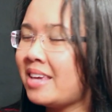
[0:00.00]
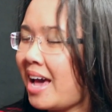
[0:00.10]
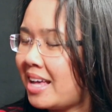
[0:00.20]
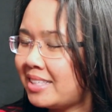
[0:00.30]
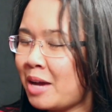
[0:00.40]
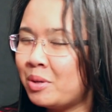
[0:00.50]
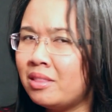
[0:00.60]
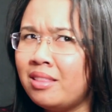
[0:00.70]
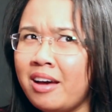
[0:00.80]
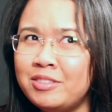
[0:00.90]
Yes, I
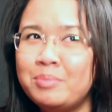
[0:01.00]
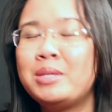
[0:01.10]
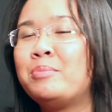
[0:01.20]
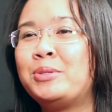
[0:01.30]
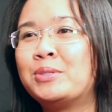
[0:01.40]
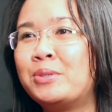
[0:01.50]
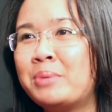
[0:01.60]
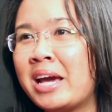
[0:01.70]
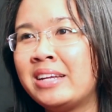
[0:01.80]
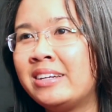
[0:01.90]
would love to be a musical
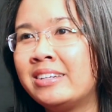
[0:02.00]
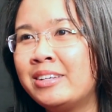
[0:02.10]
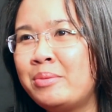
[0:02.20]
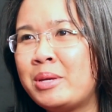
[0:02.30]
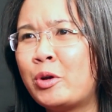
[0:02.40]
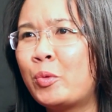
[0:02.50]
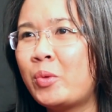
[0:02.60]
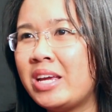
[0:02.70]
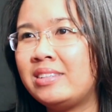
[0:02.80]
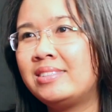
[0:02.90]
pioneer. That would be
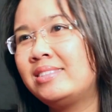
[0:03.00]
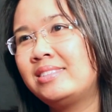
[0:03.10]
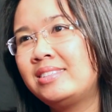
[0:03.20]
great.